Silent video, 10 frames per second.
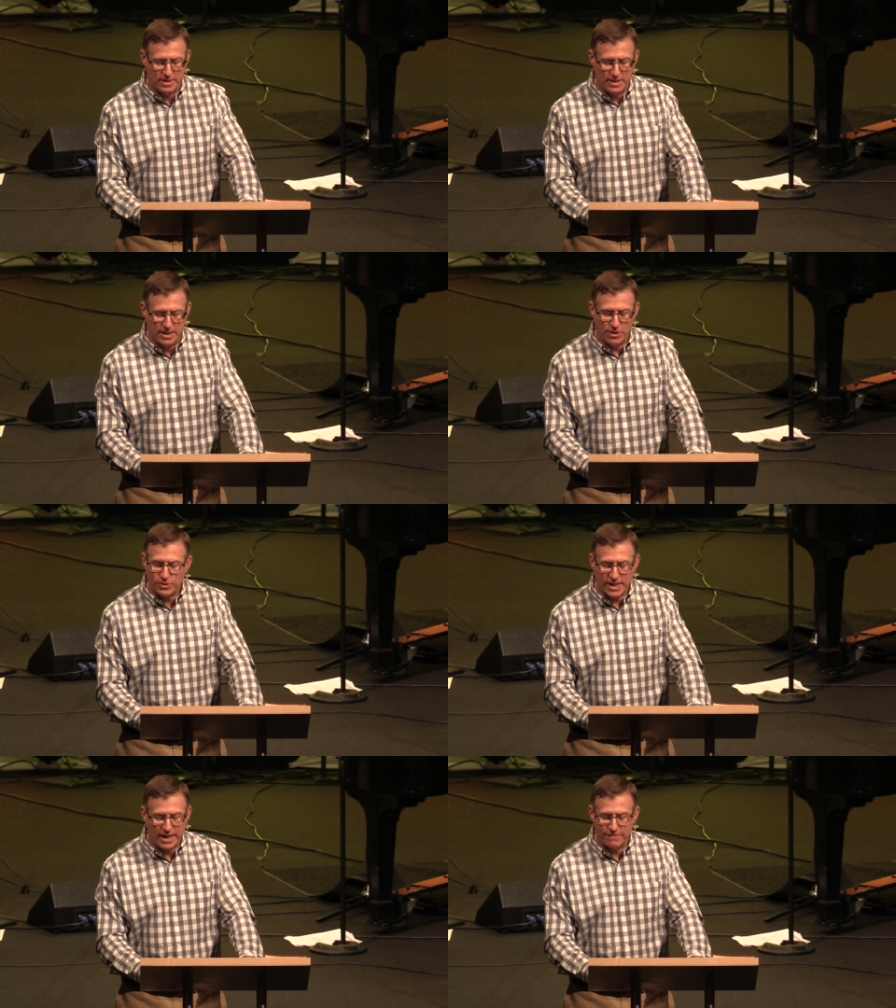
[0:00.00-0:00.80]
And those
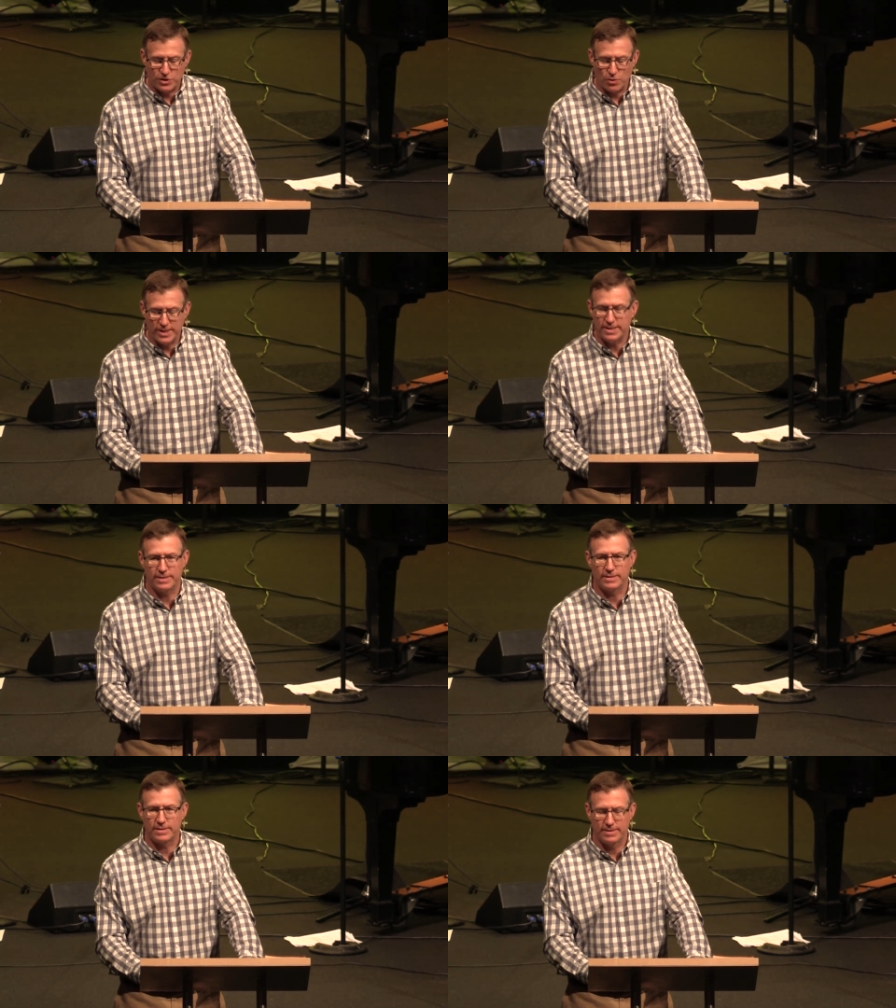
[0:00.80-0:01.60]
kind of
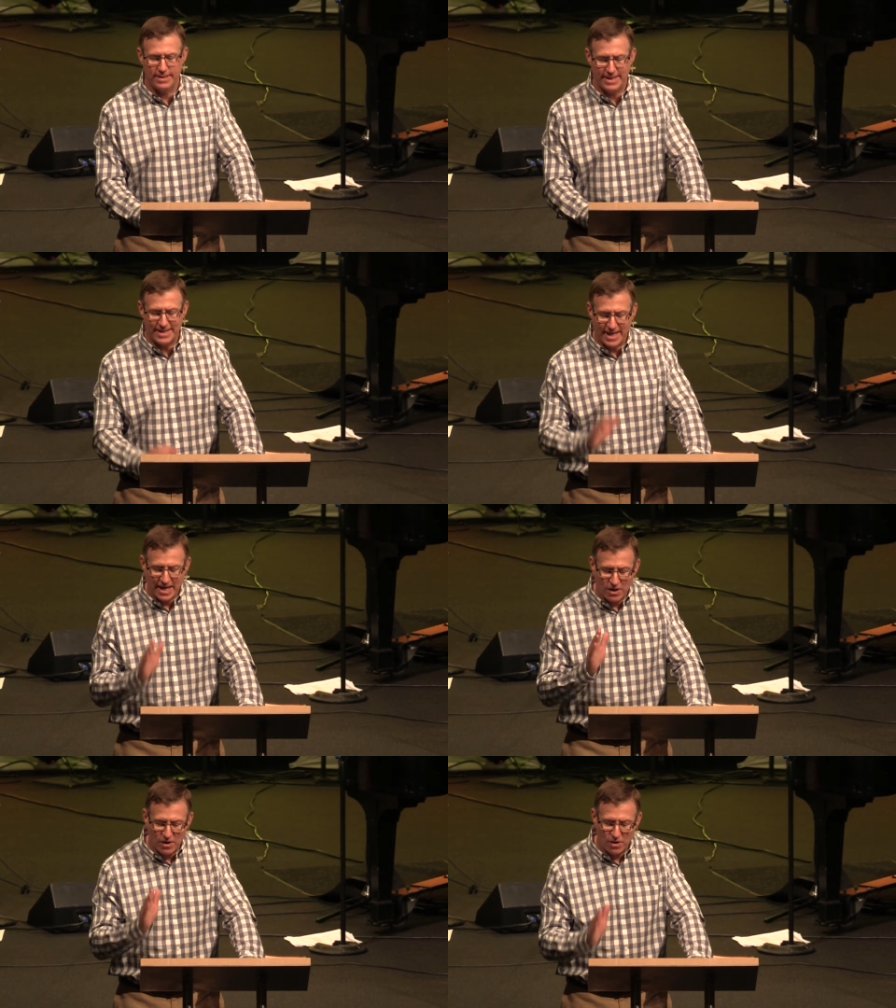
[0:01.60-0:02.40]
choices they
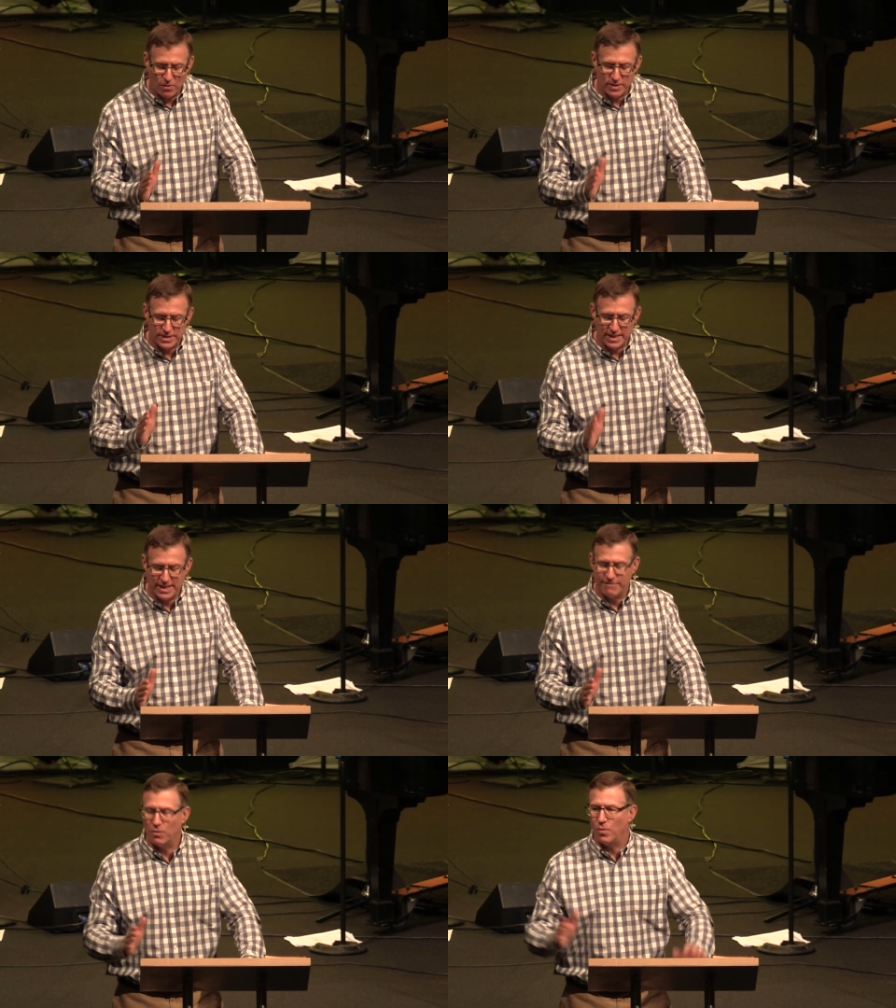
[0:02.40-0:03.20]
always
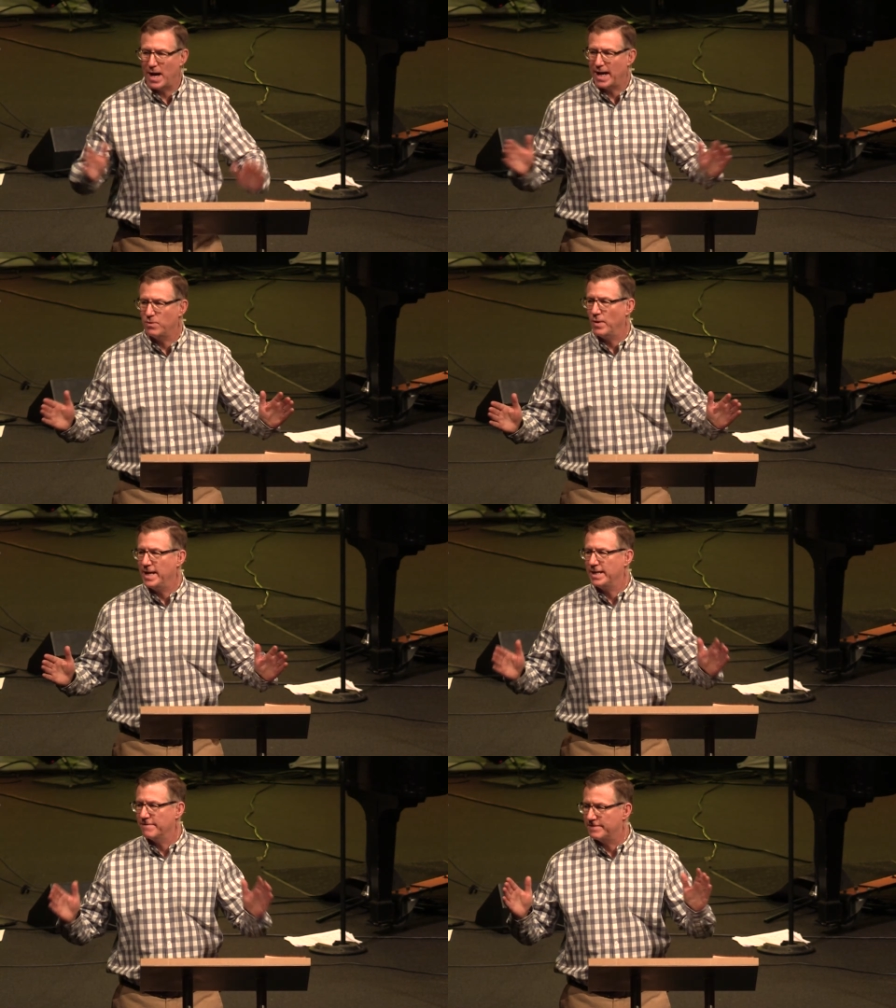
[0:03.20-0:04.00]
leave a wide
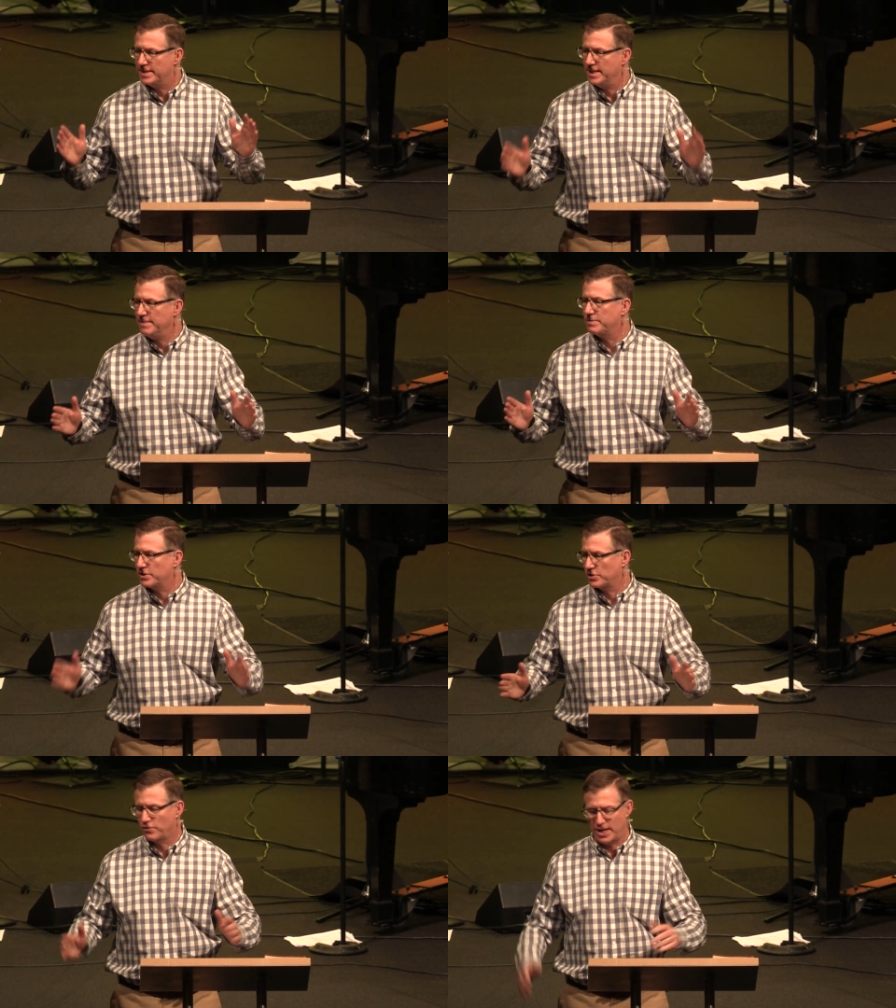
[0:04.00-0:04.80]
wake of deep
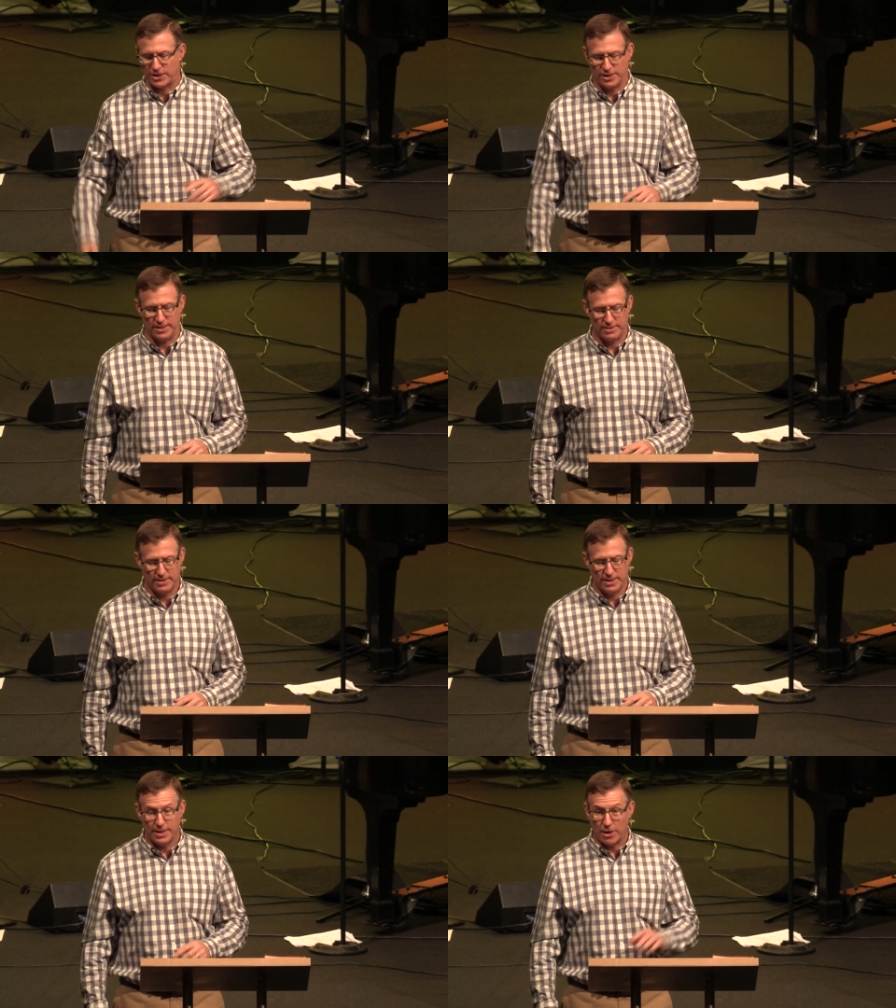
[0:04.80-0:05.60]
destruction,
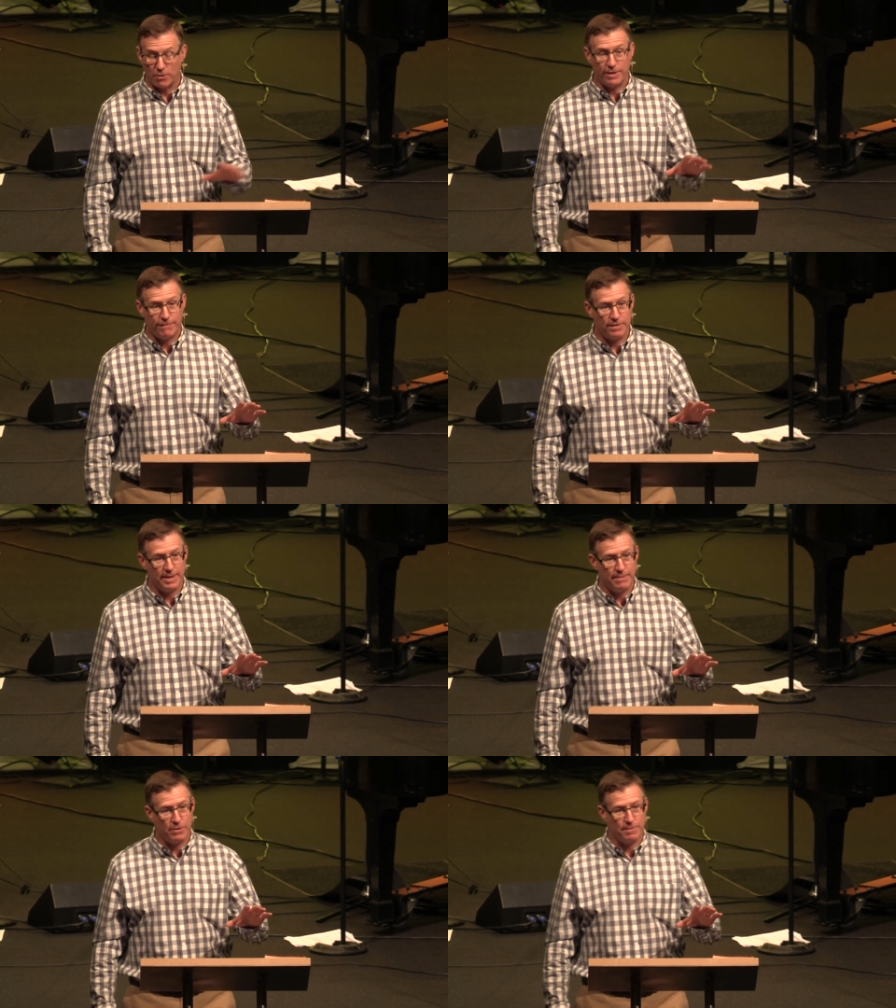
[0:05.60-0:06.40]
not only for the
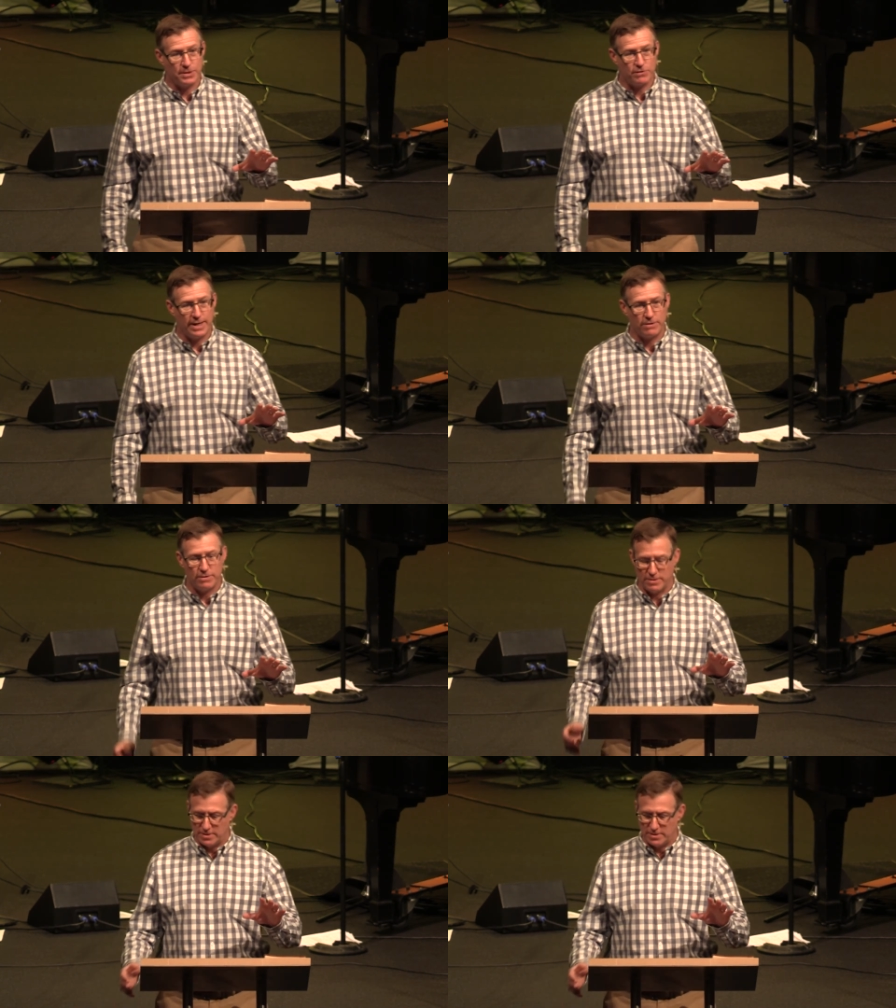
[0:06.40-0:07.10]
main perpetrator,